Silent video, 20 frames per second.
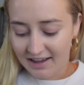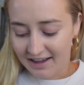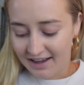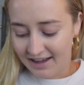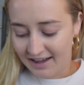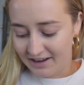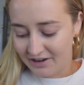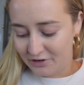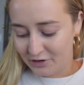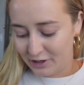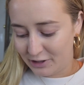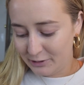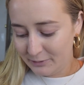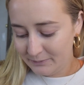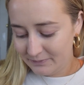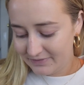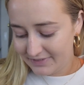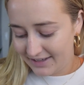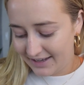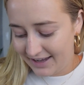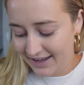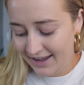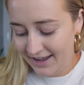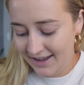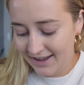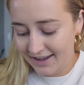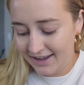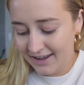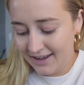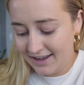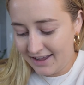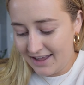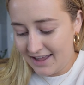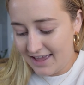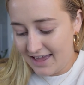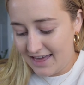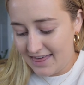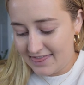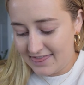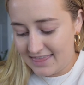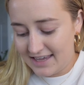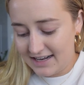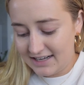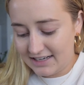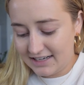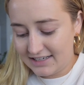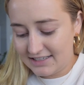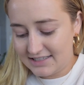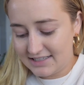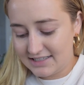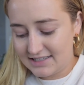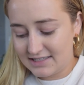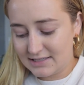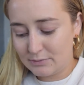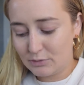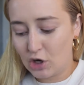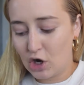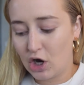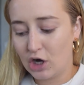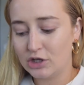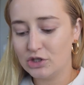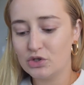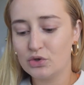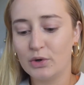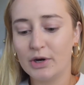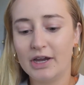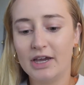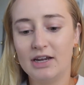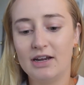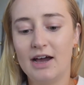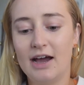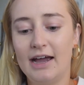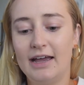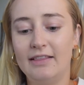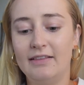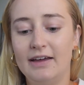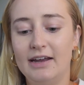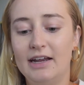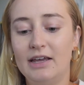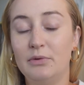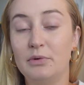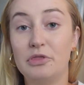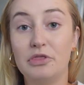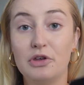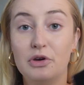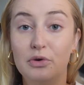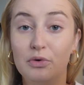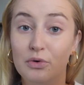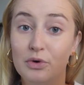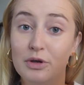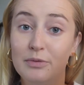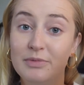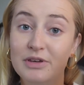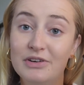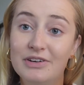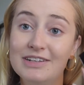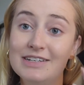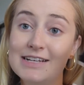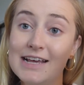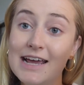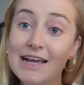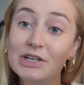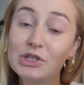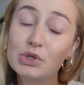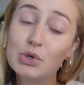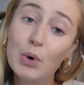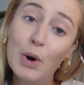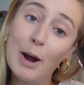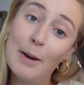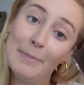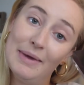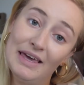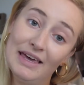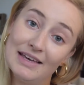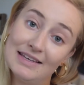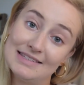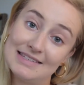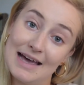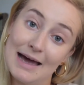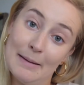I don't know. Then I did some contouring and highlighting with the Huda Beauty Tantour because